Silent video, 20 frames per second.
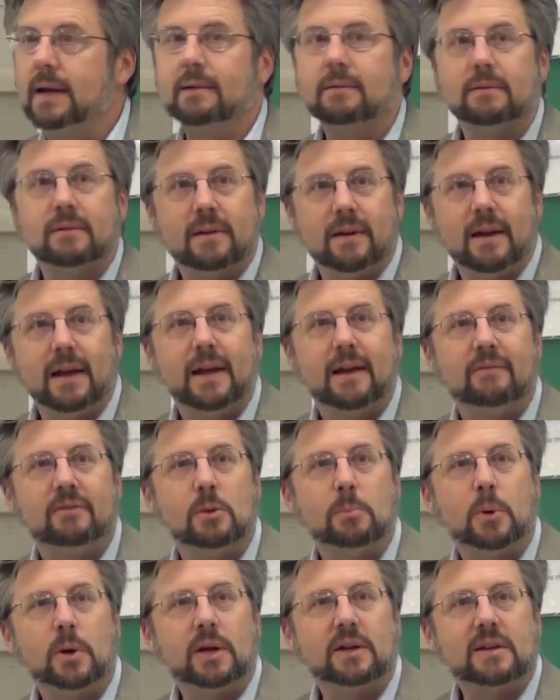right?
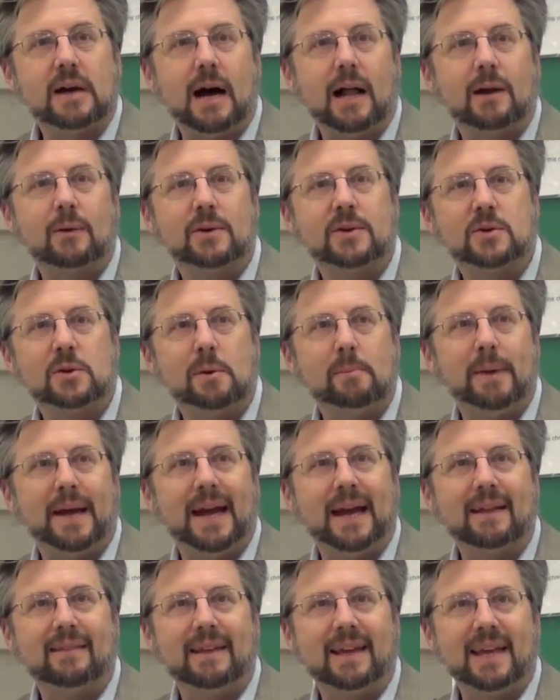If you put $1 into a
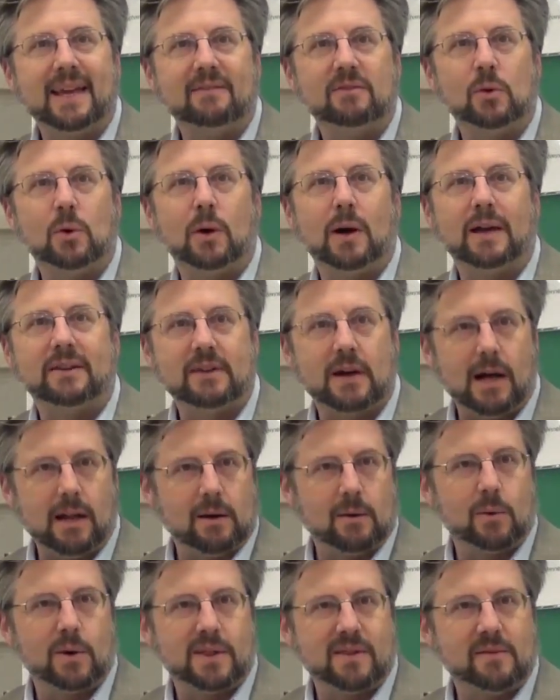bank, they give you $1
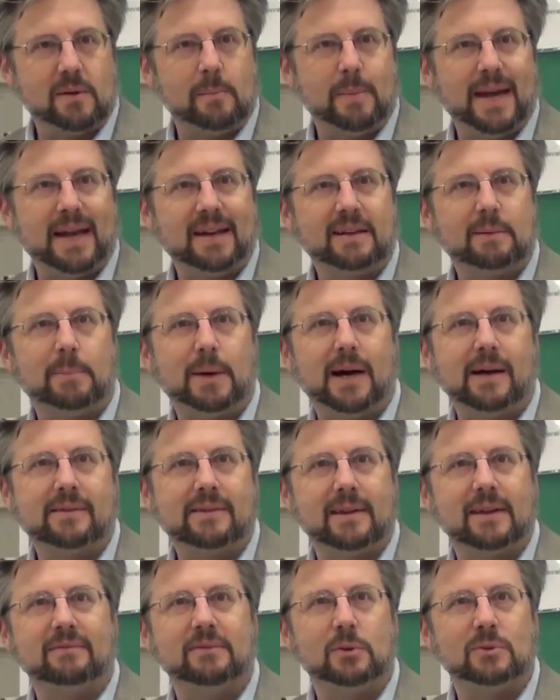worth of a bank
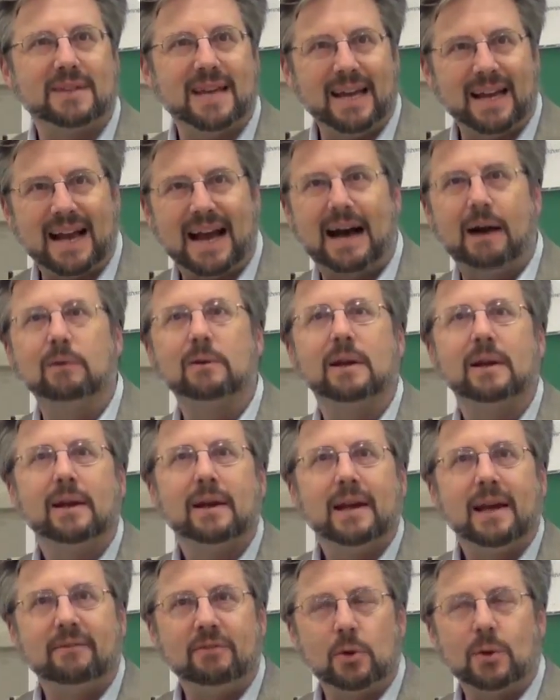deposit. If
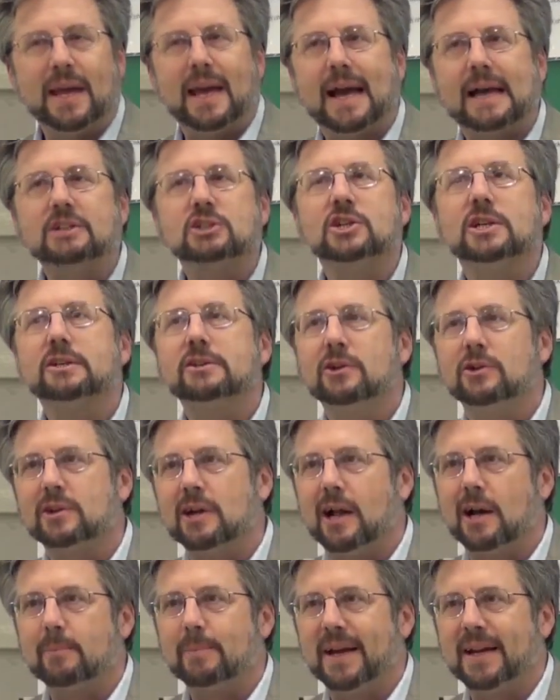you cash in your
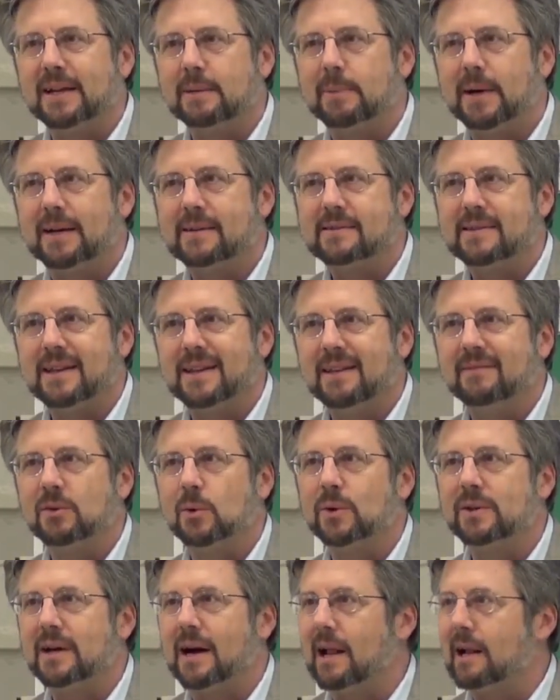dollar bank deposit, they give
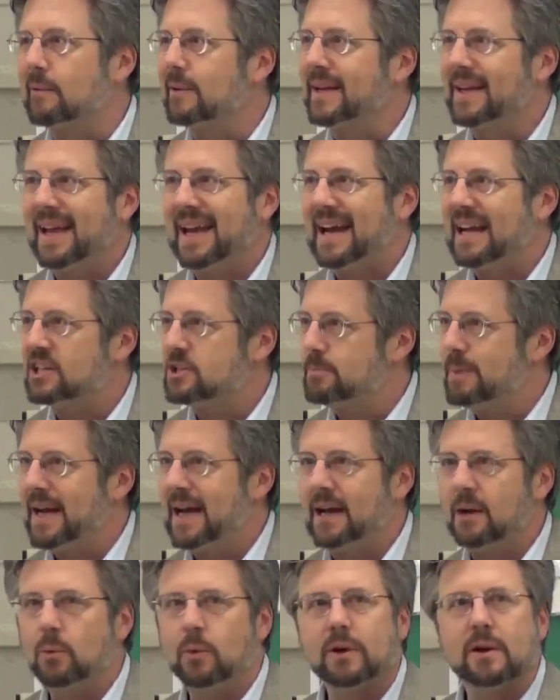you $1 in cash
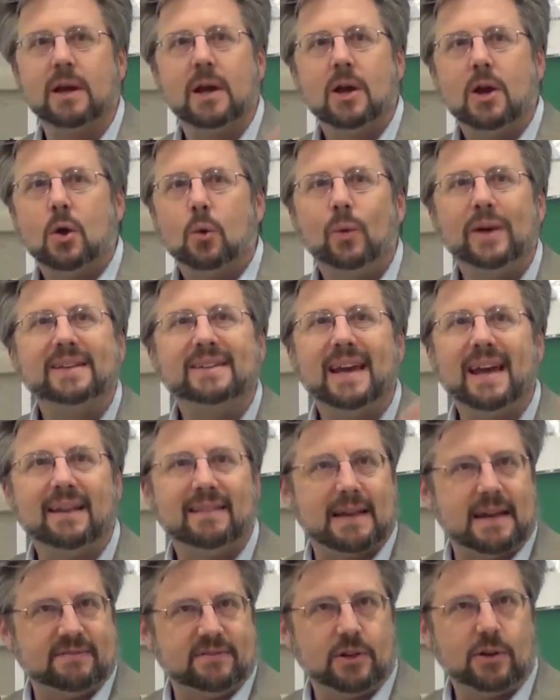back. We
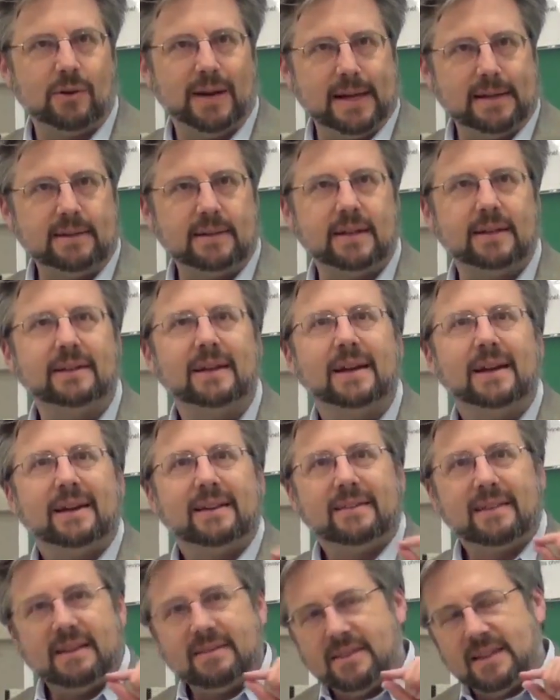take that for granted
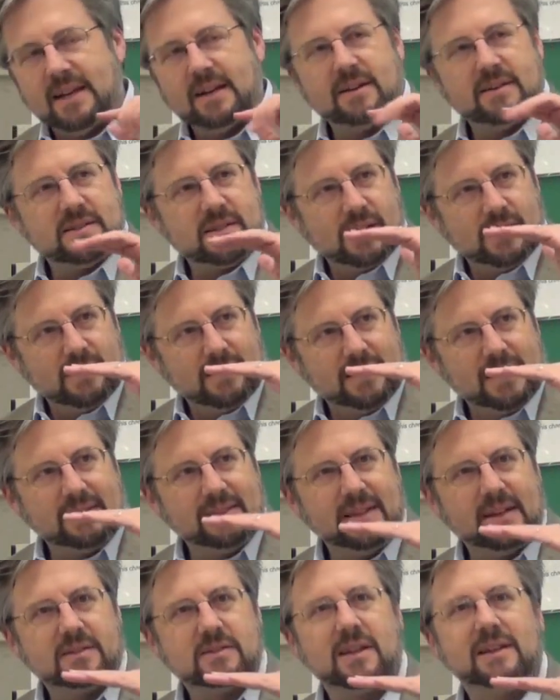that there's
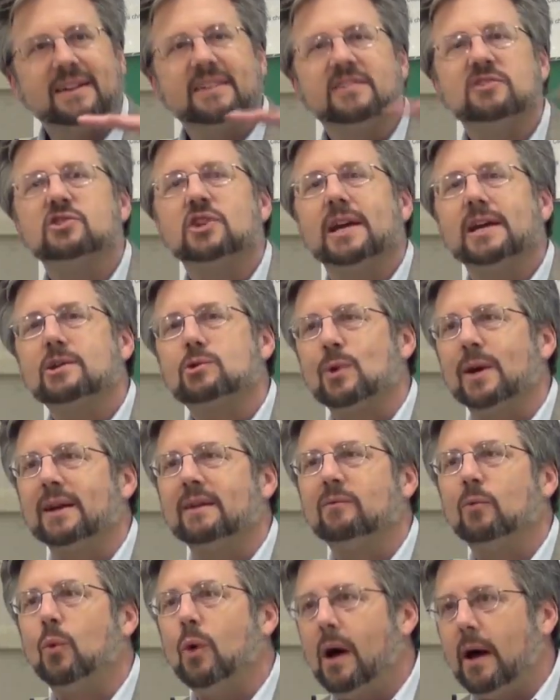an exchange rate
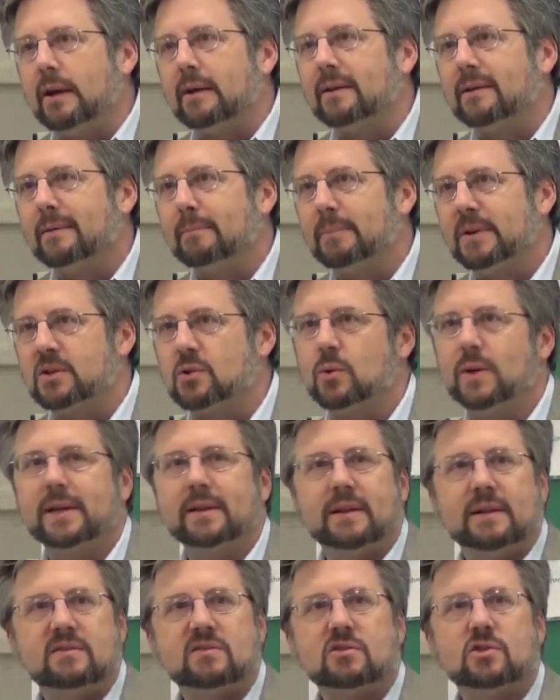of 1
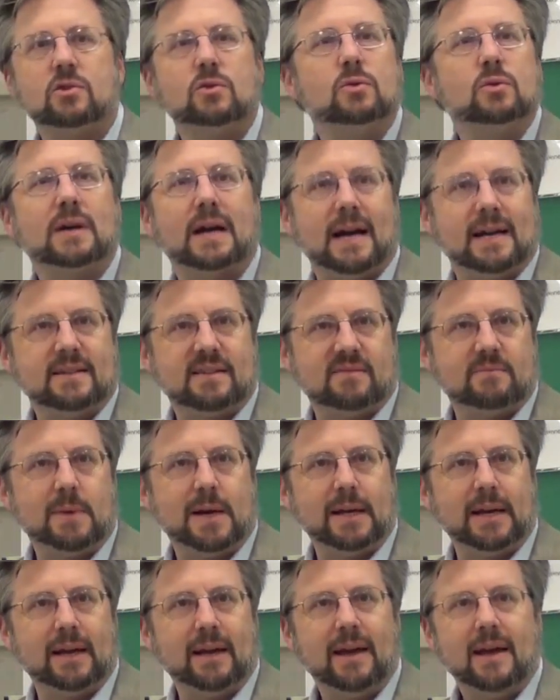between these two kinds of
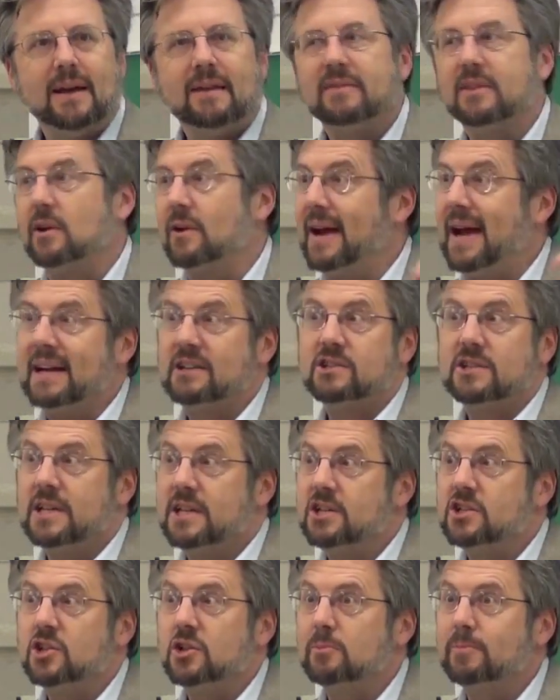money that are
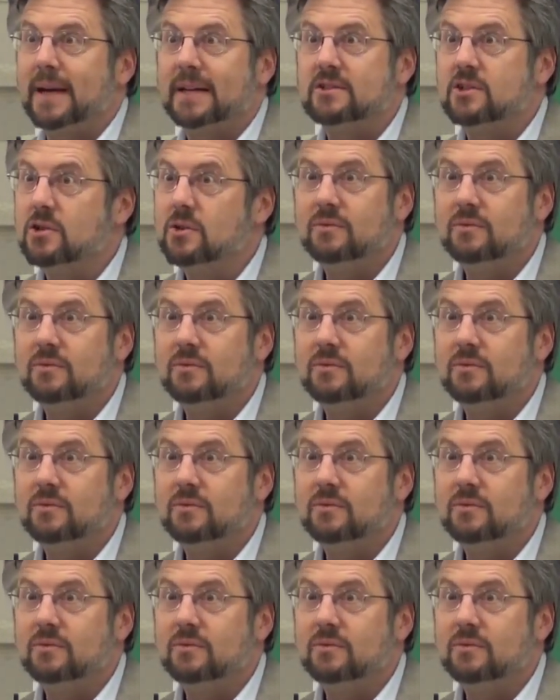actually issued by